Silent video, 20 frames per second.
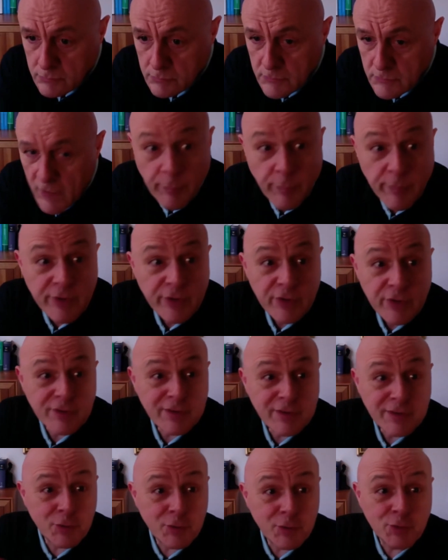I
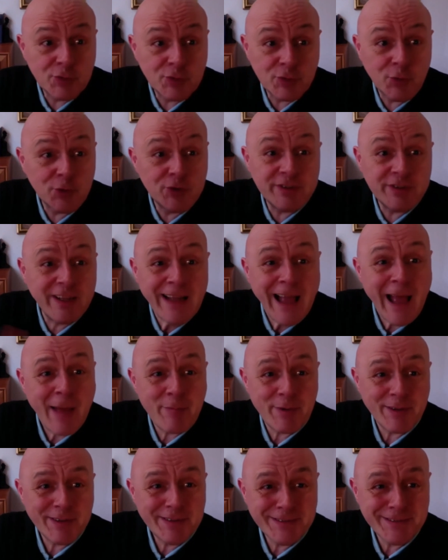mean, could still
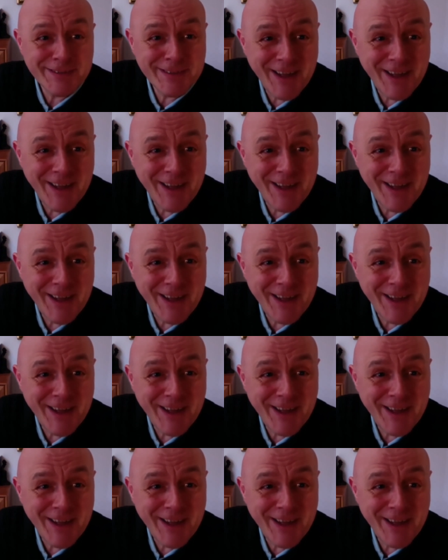happen.